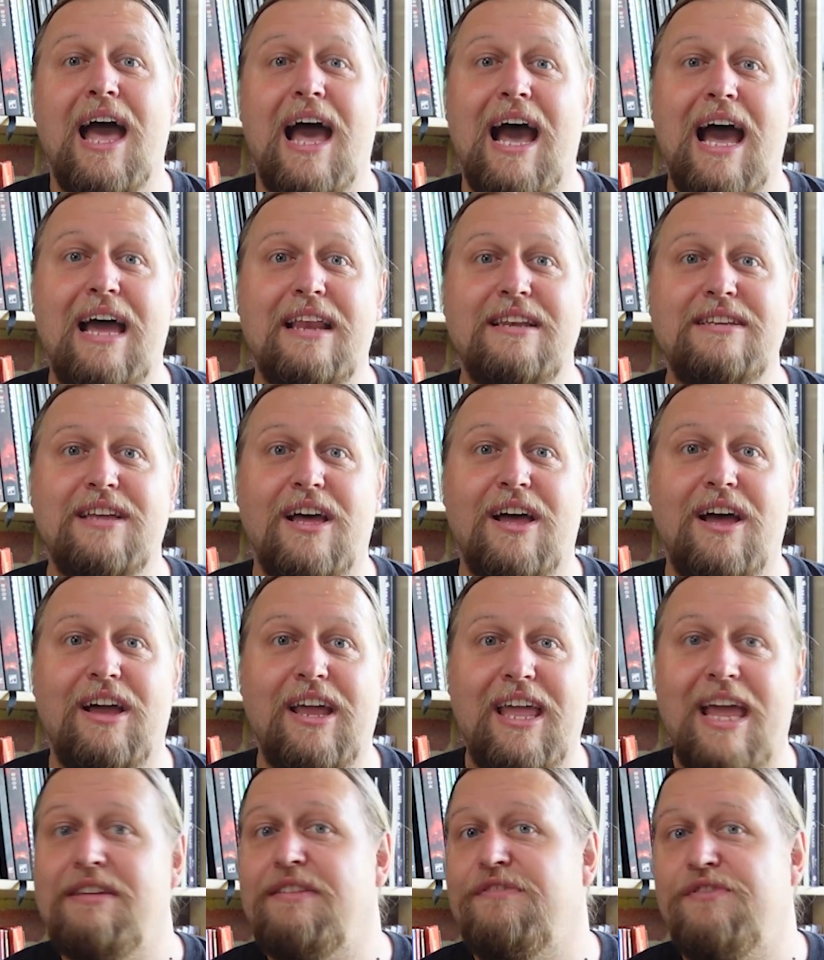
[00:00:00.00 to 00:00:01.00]
and
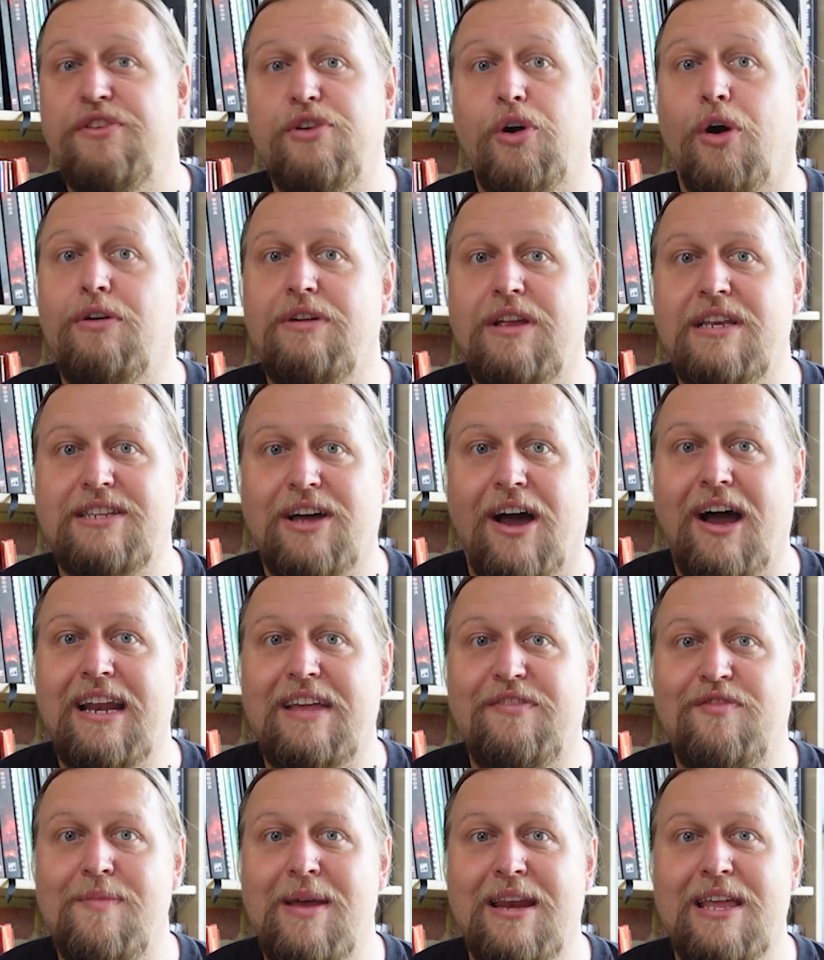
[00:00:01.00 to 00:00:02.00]
again, if you're not
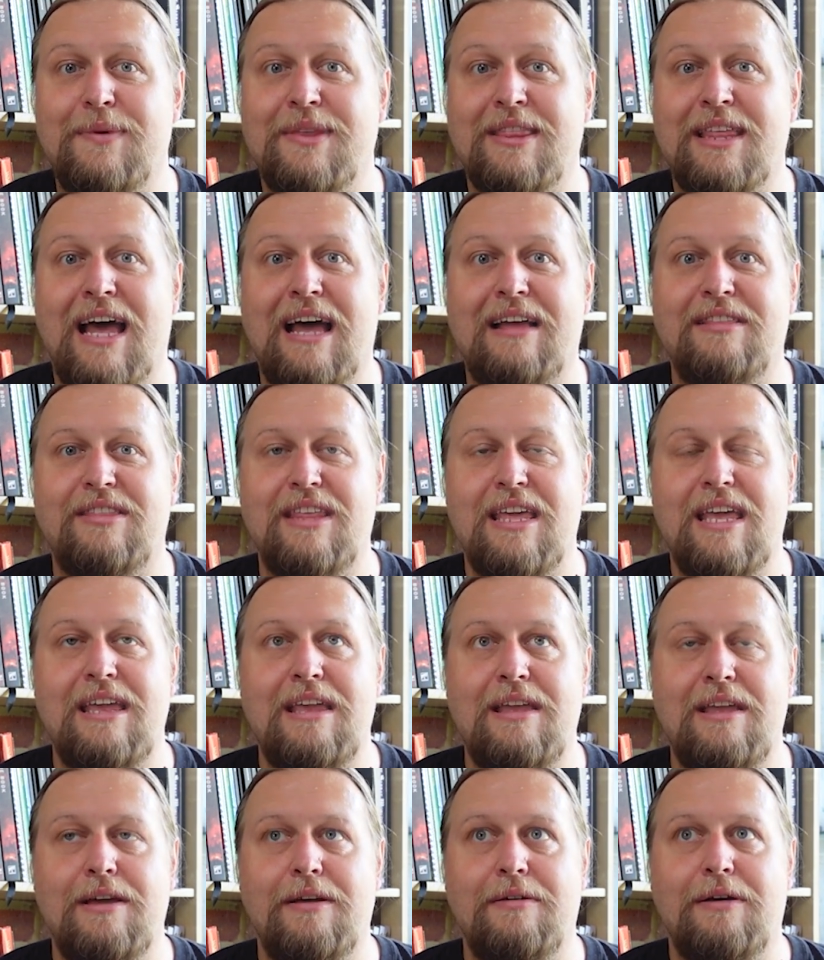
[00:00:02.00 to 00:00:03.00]
entirely familiar with that,
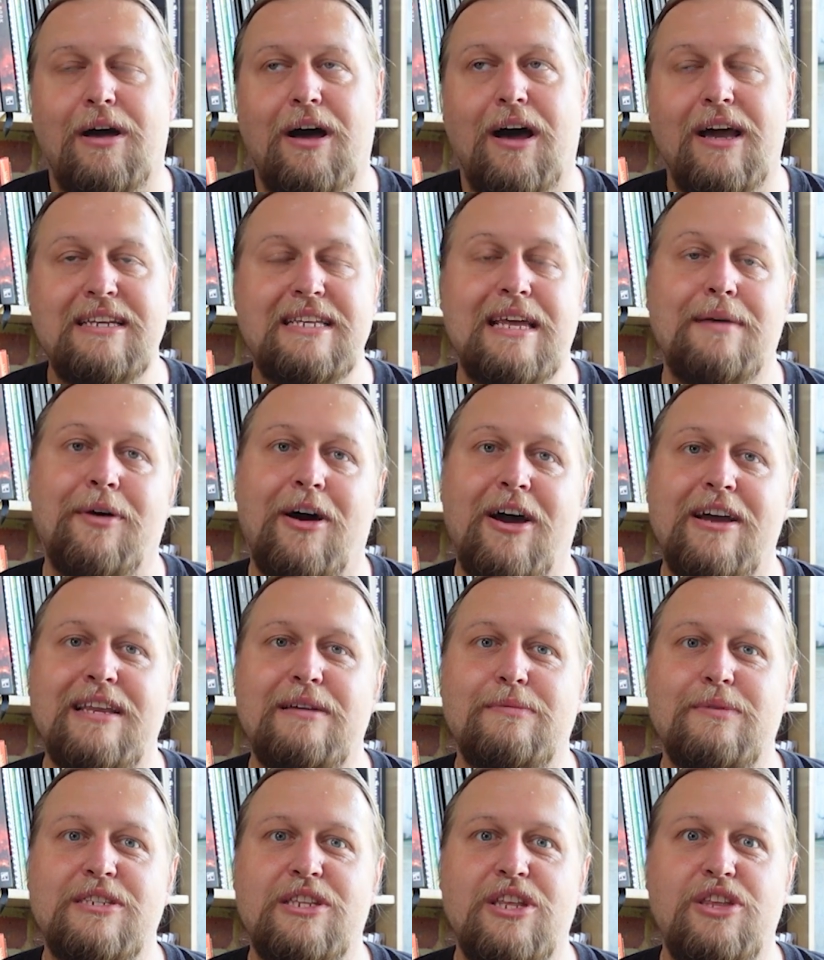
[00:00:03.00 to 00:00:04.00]
the idea behind
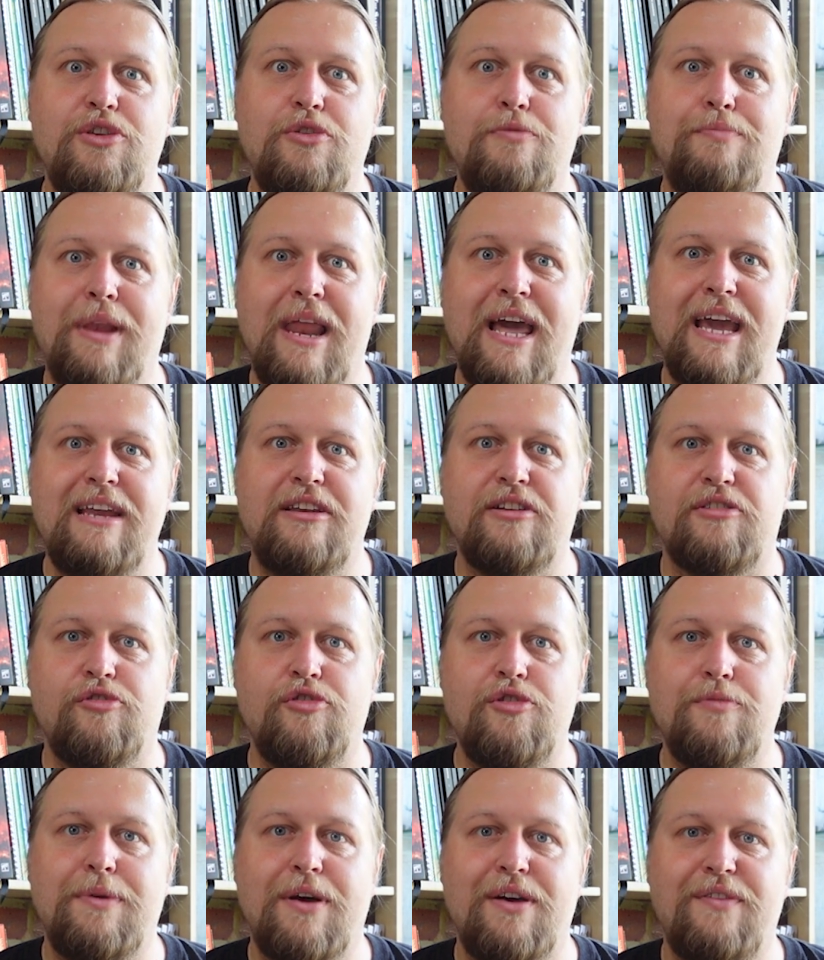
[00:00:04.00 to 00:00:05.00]
it was that you played a
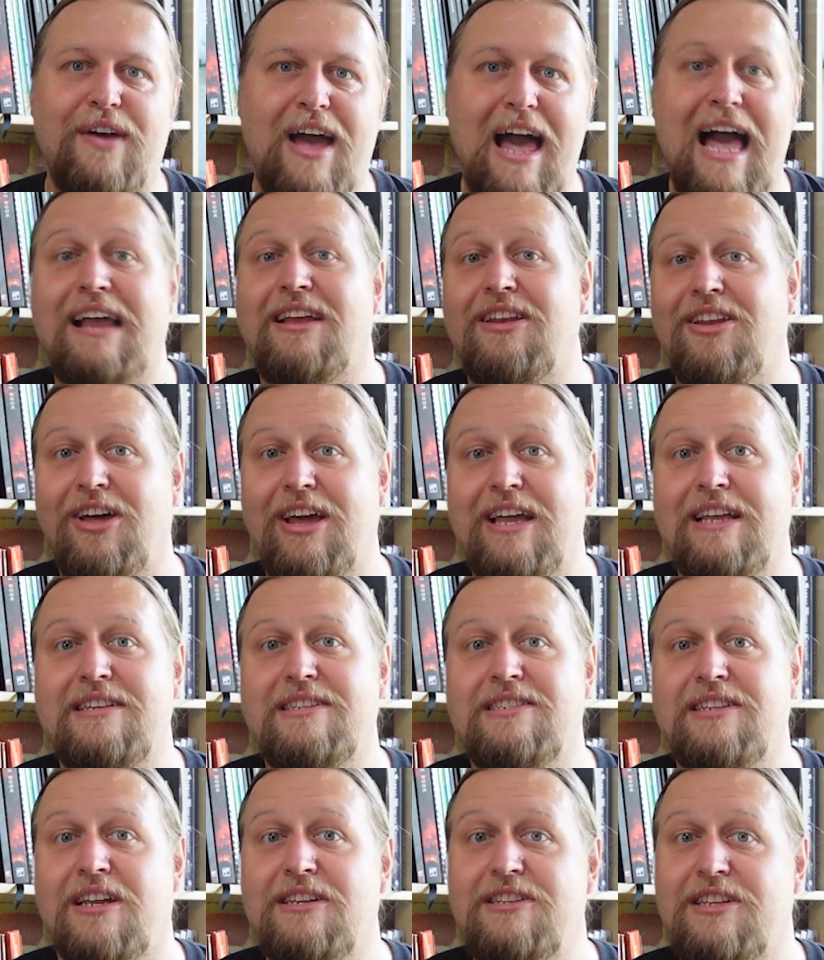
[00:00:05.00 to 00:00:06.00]
group of
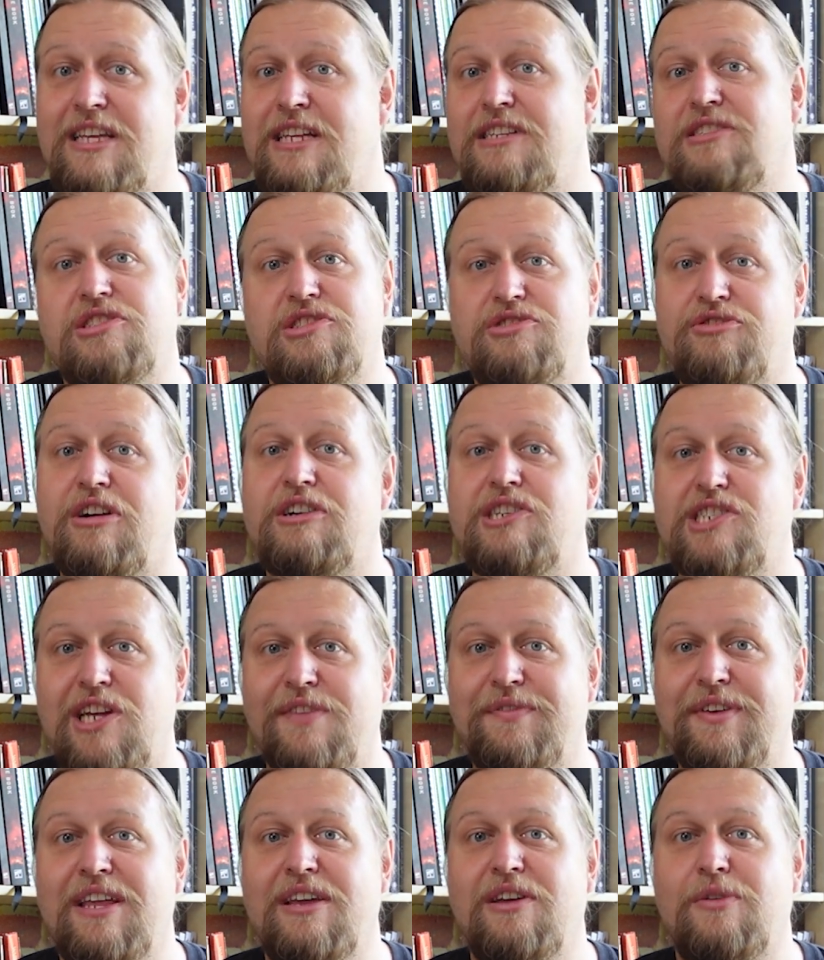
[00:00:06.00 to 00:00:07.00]
acolytes under the
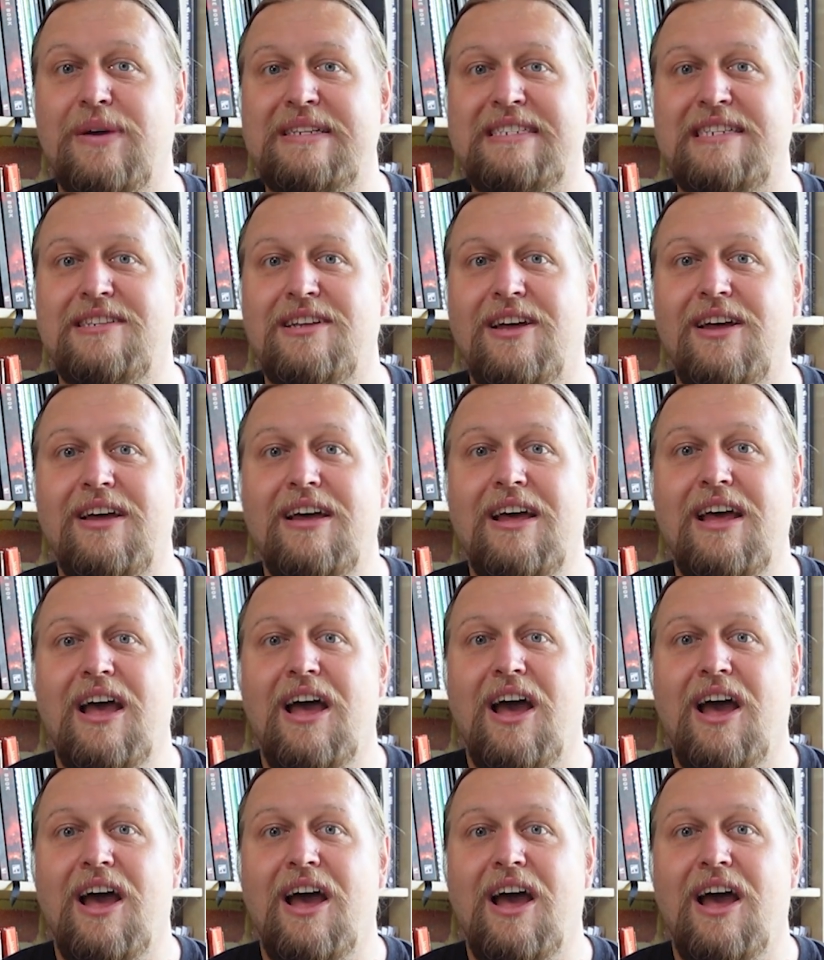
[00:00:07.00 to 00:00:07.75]
instruction of an Inquisitor,